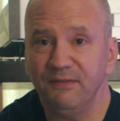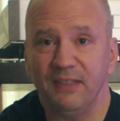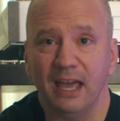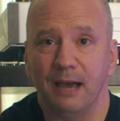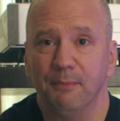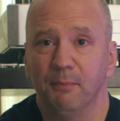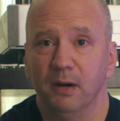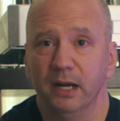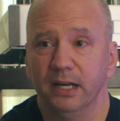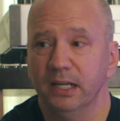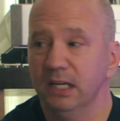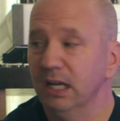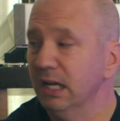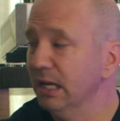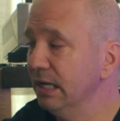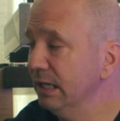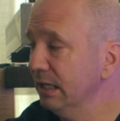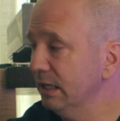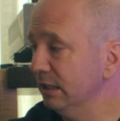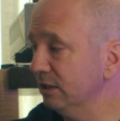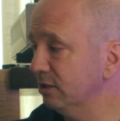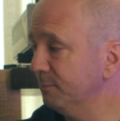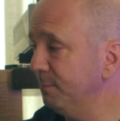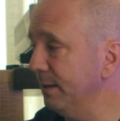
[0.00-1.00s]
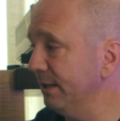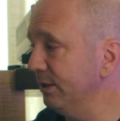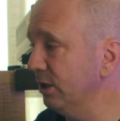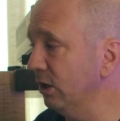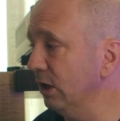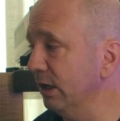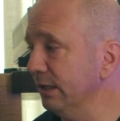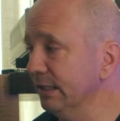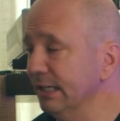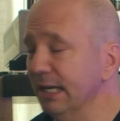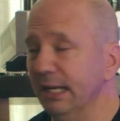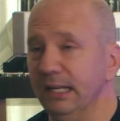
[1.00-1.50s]
that money and spend it
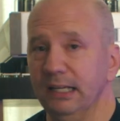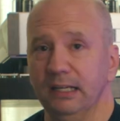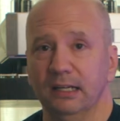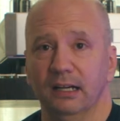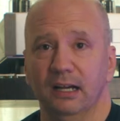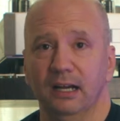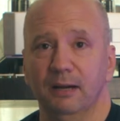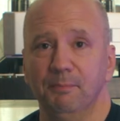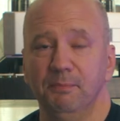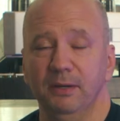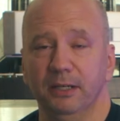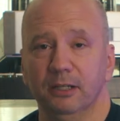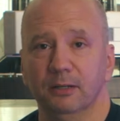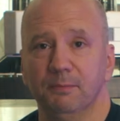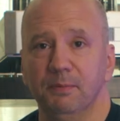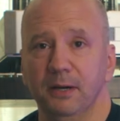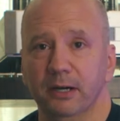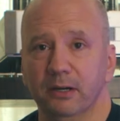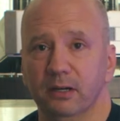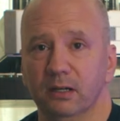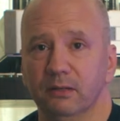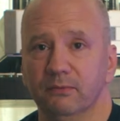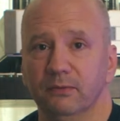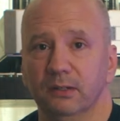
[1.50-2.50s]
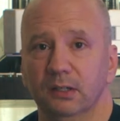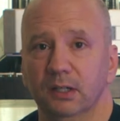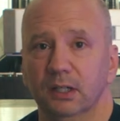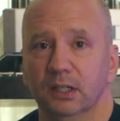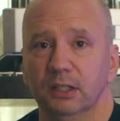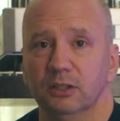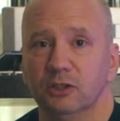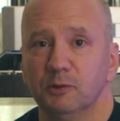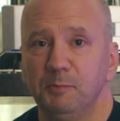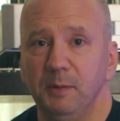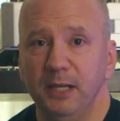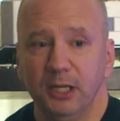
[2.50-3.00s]
on getting a bigger pair of
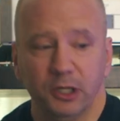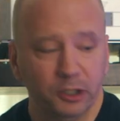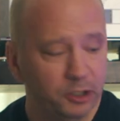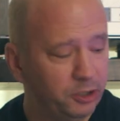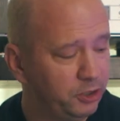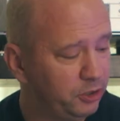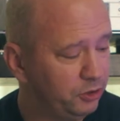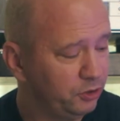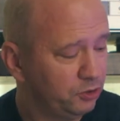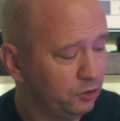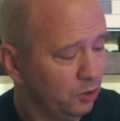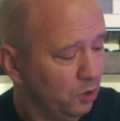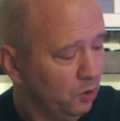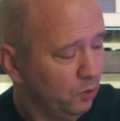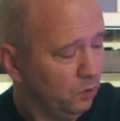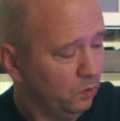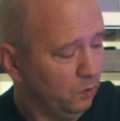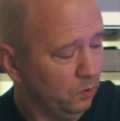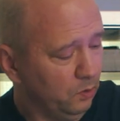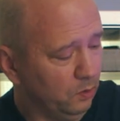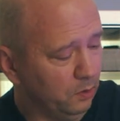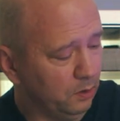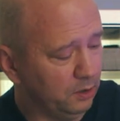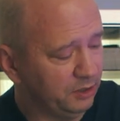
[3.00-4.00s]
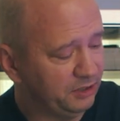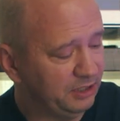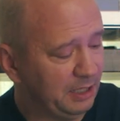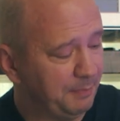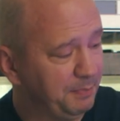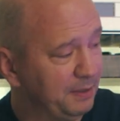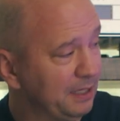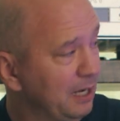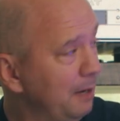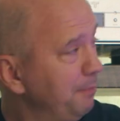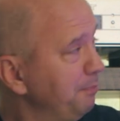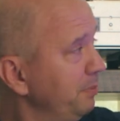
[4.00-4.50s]
speakers or
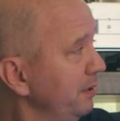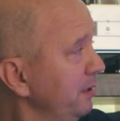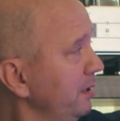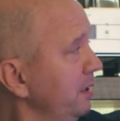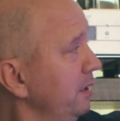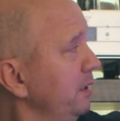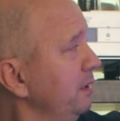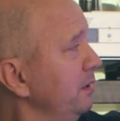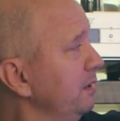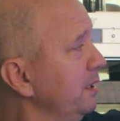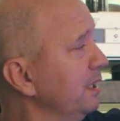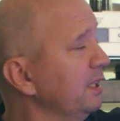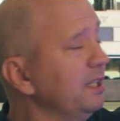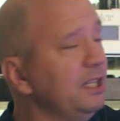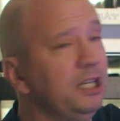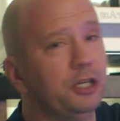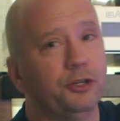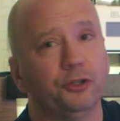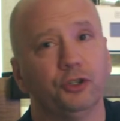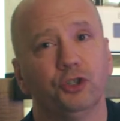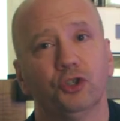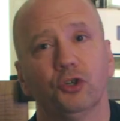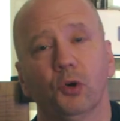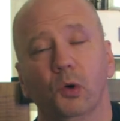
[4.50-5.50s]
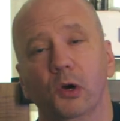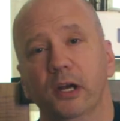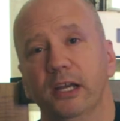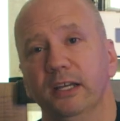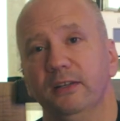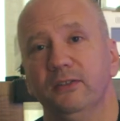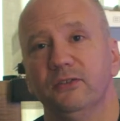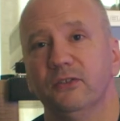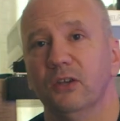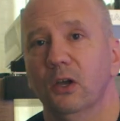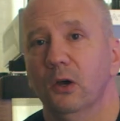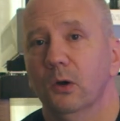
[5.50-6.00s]
stepping up in the gear
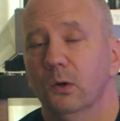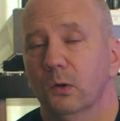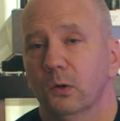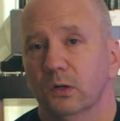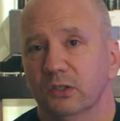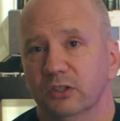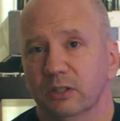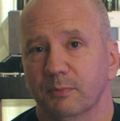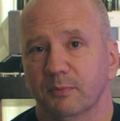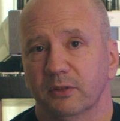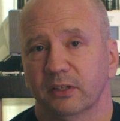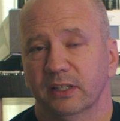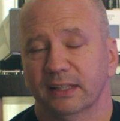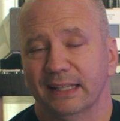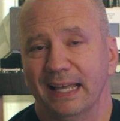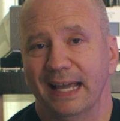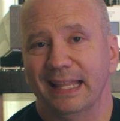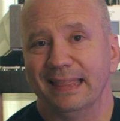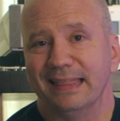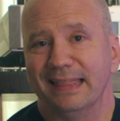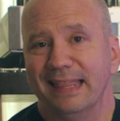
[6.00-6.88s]
choice or something like that.